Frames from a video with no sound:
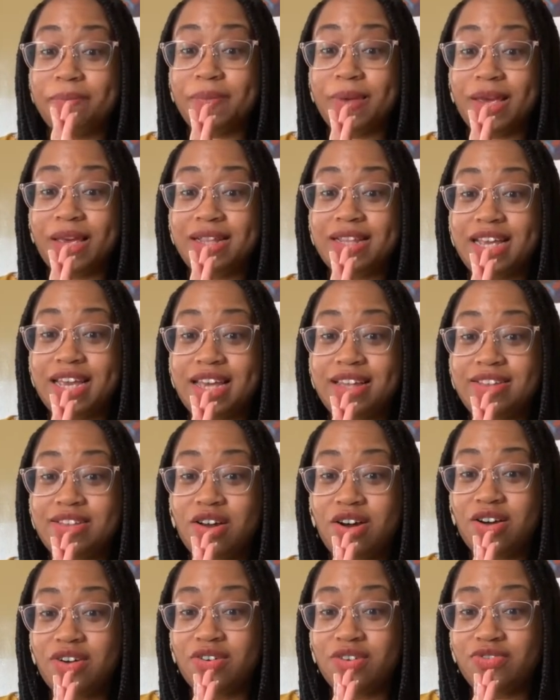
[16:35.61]
it
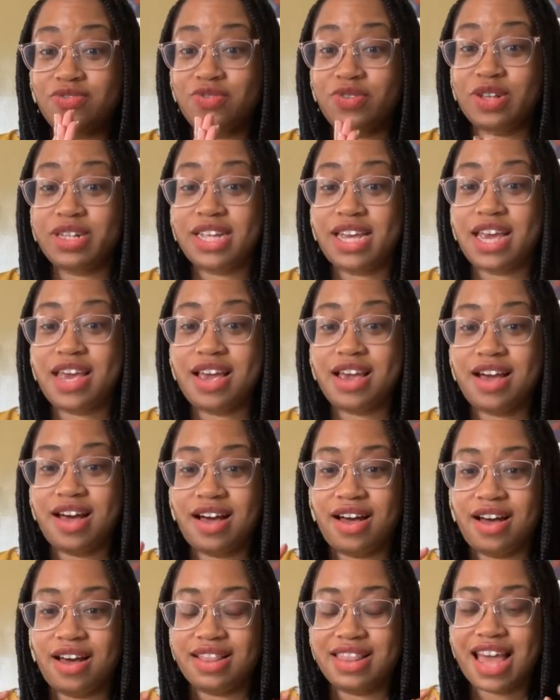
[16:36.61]
really,
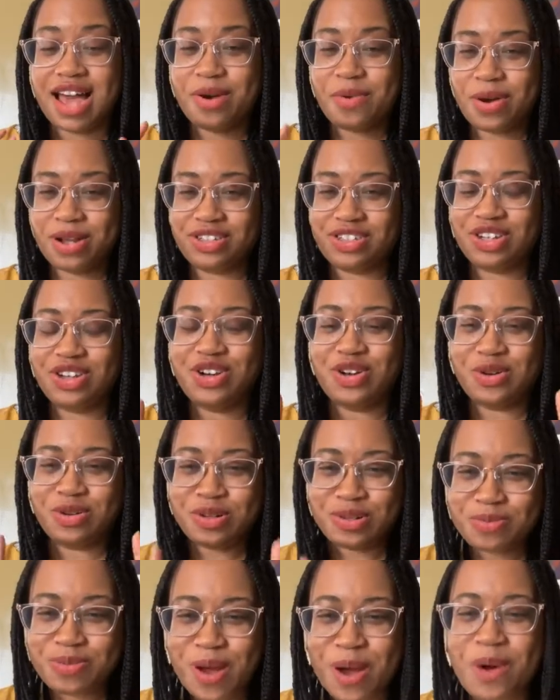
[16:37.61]
that question
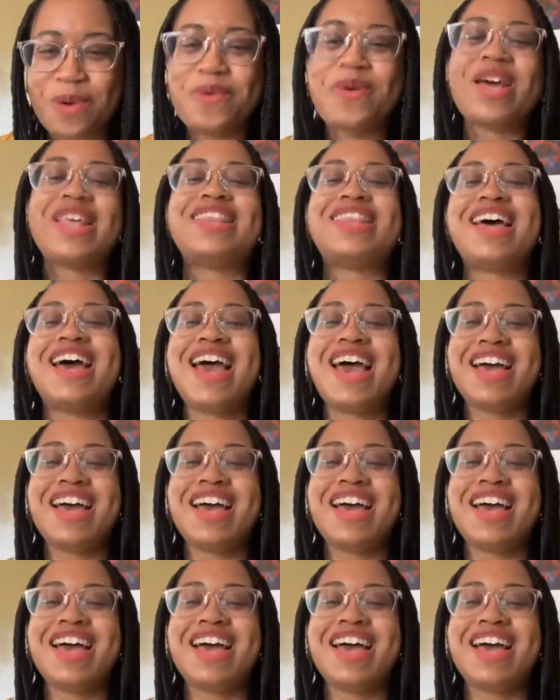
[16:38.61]
goes well with,